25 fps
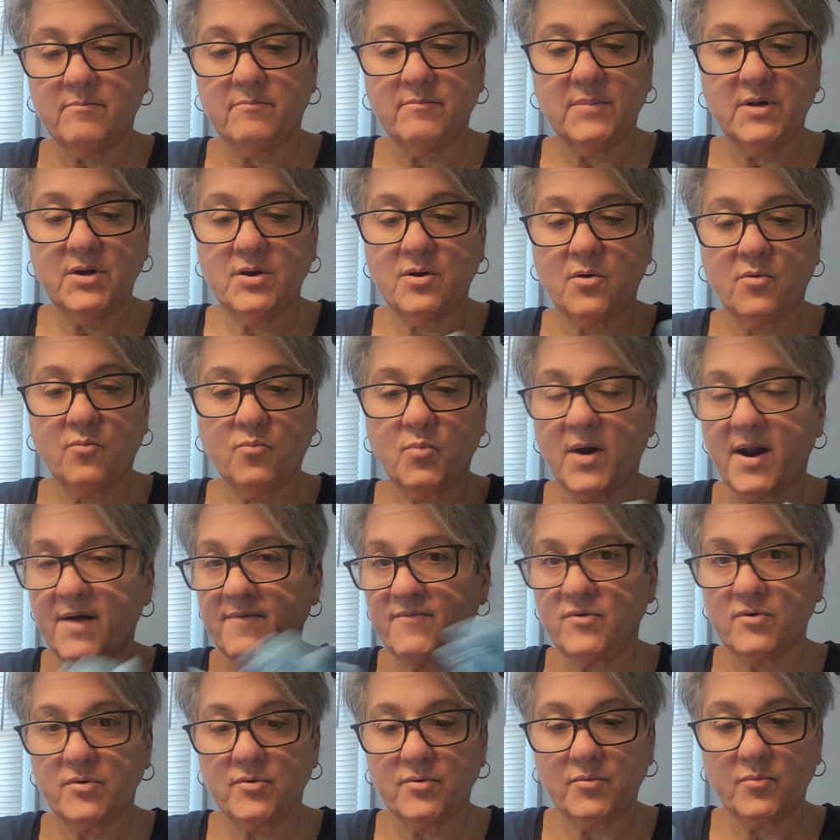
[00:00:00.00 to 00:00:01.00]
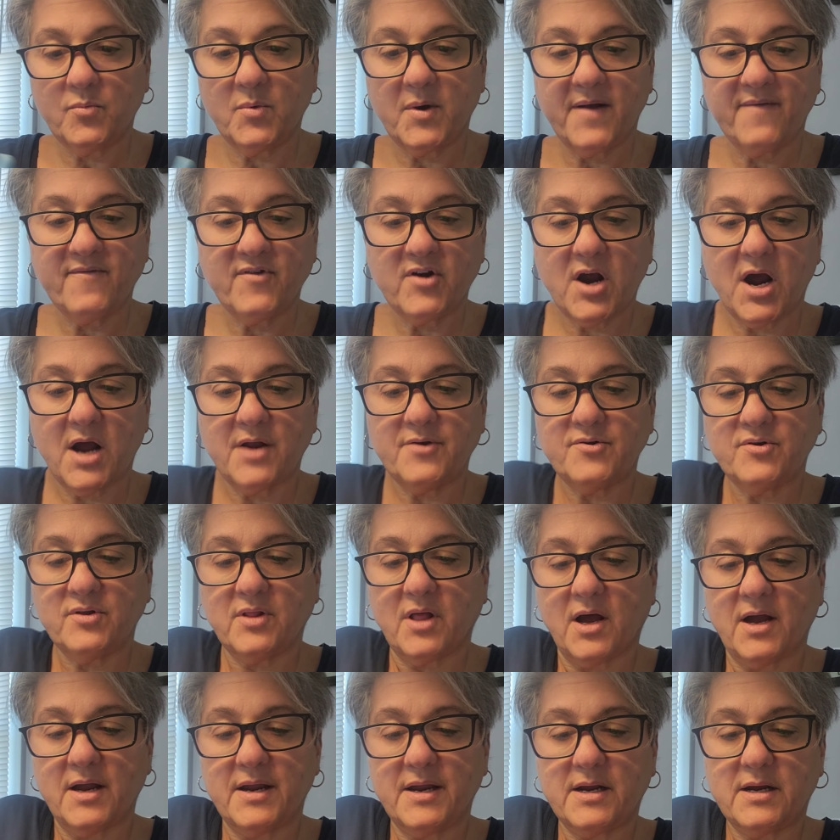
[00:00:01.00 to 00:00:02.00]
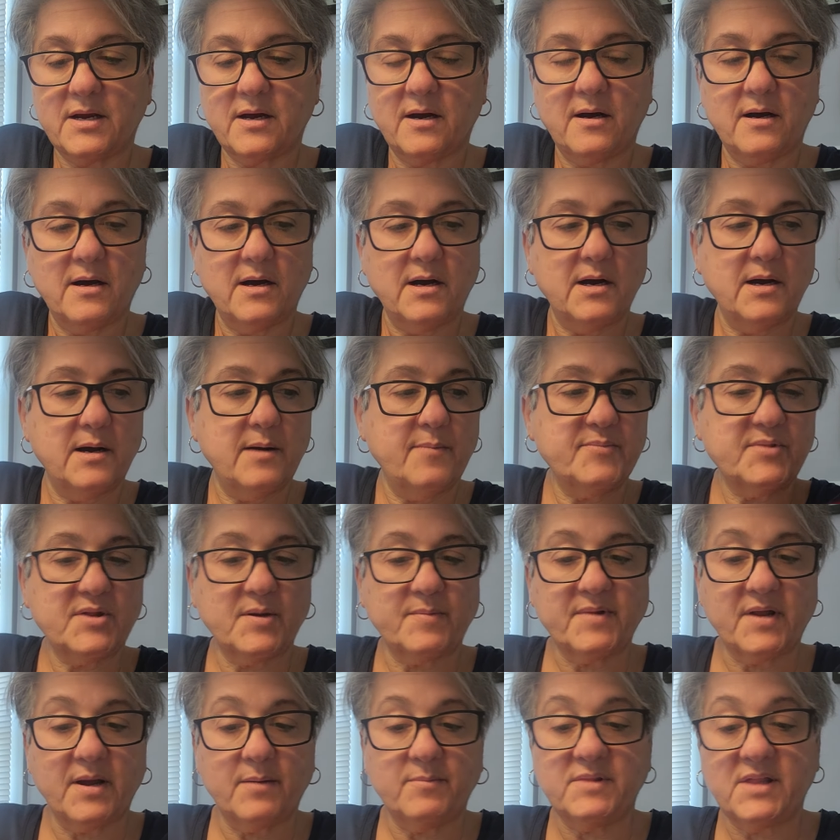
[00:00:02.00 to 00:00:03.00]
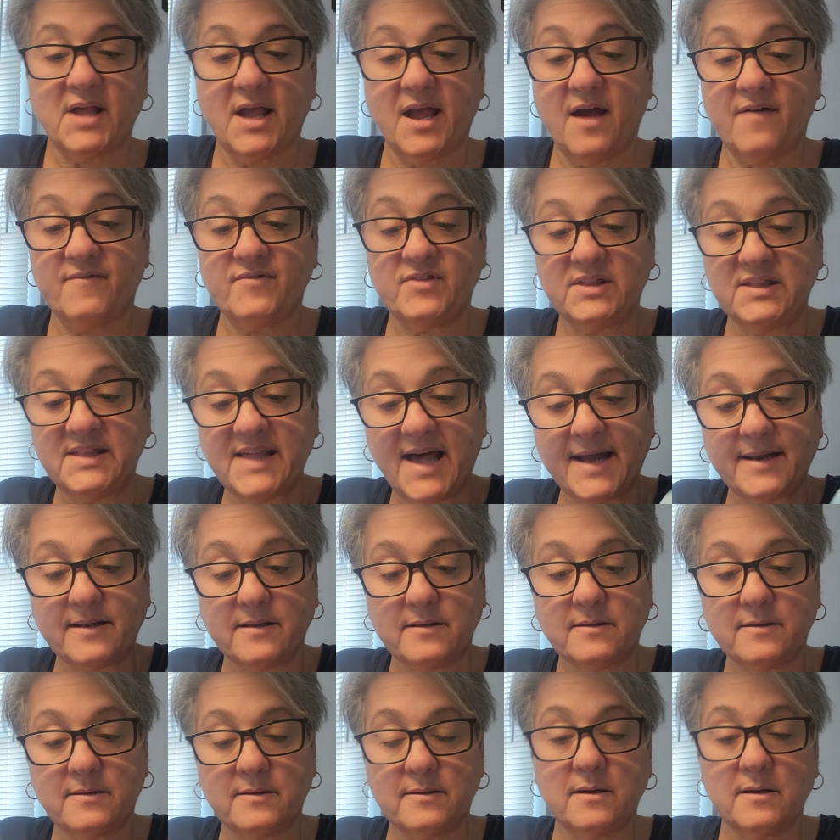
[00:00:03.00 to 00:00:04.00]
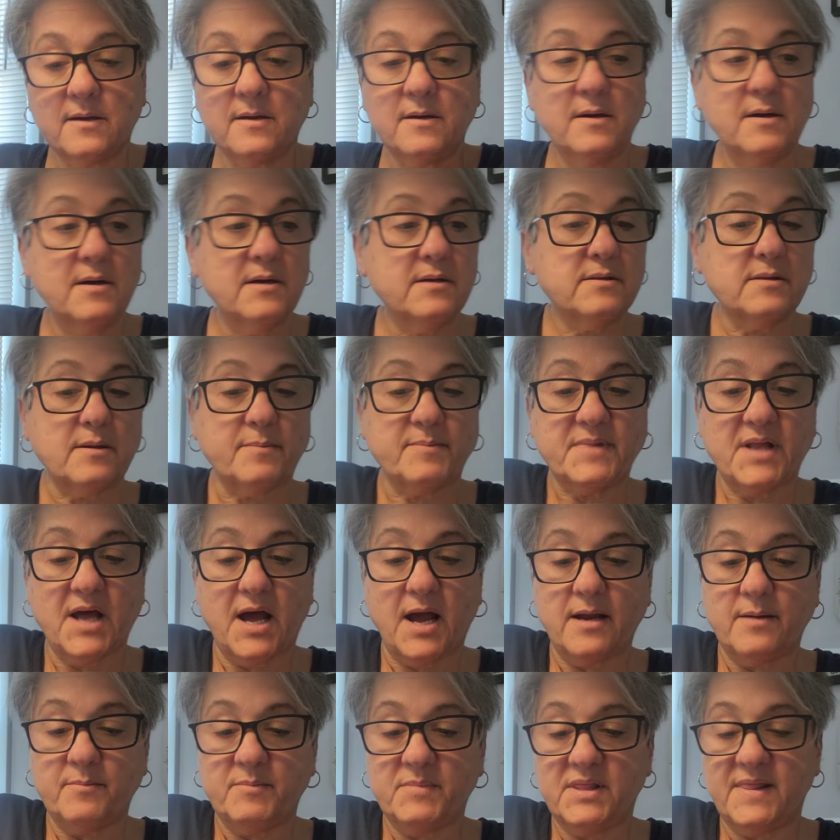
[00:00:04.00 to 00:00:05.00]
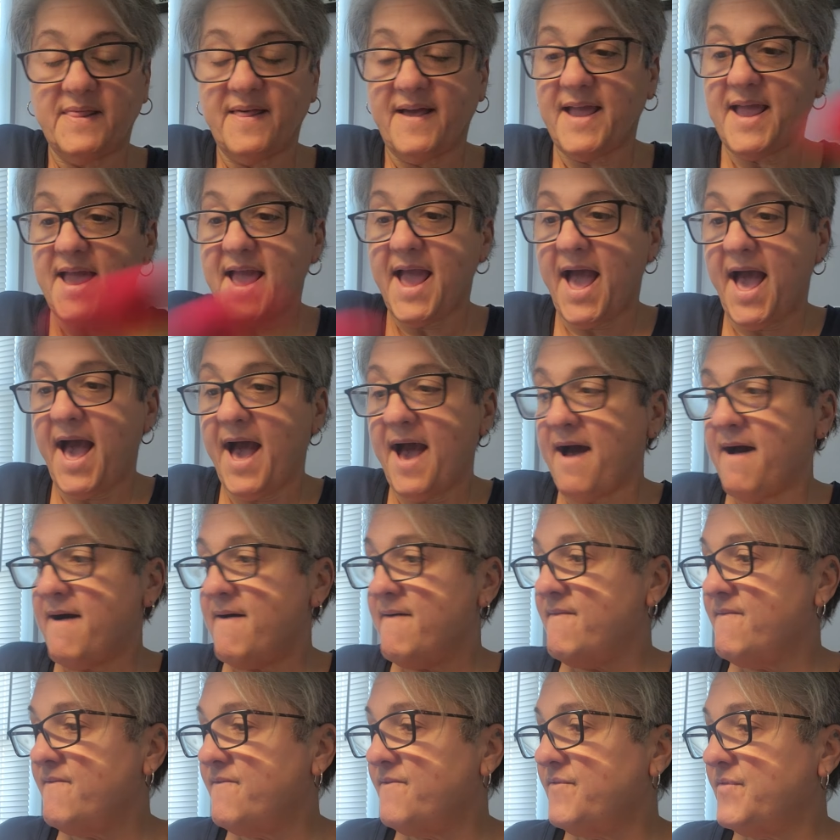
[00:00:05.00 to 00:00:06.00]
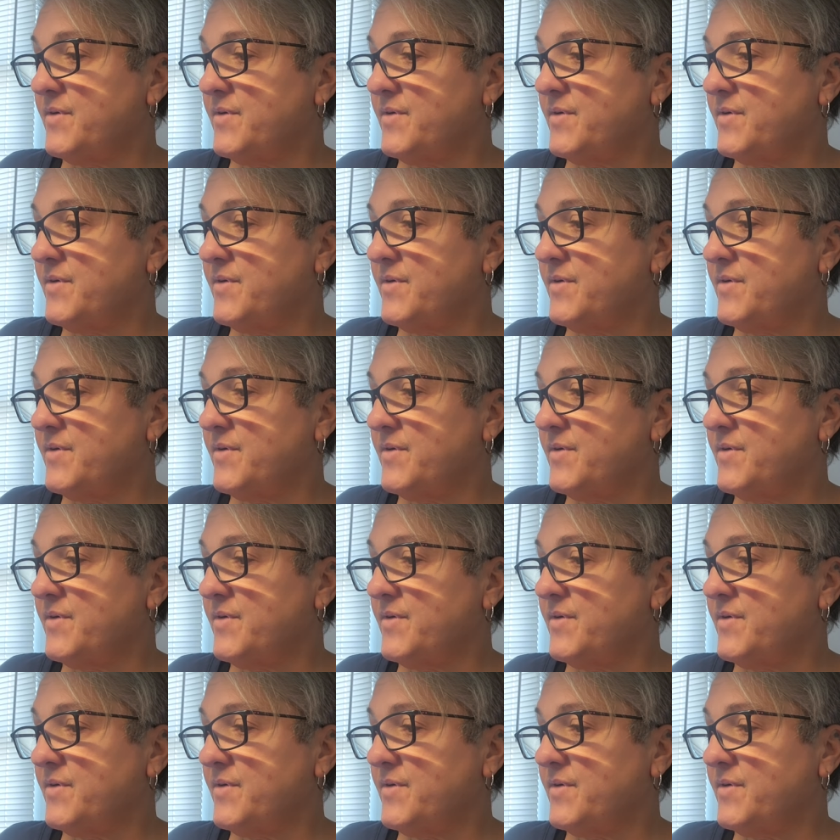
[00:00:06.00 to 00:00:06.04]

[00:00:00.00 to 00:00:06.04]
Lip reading: You know, whatever kind you like. Sometimes they have sets. Sometimes they have